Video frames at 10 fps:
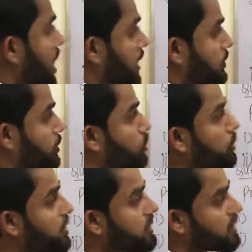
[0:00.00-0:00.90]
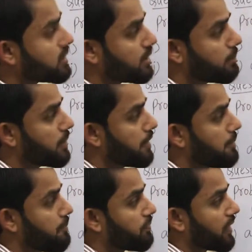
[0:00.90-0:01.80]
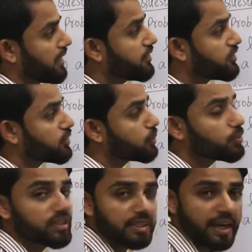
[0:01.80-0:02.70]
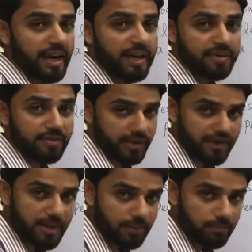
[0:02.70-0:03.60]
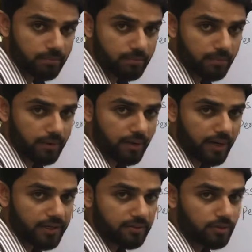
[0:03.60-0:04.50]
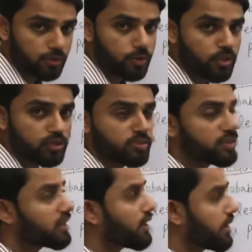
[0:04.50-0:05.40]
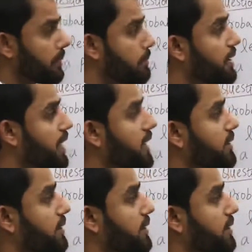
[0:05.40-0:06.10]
A 2-digit number is chosen at random, right? You are choosing a number at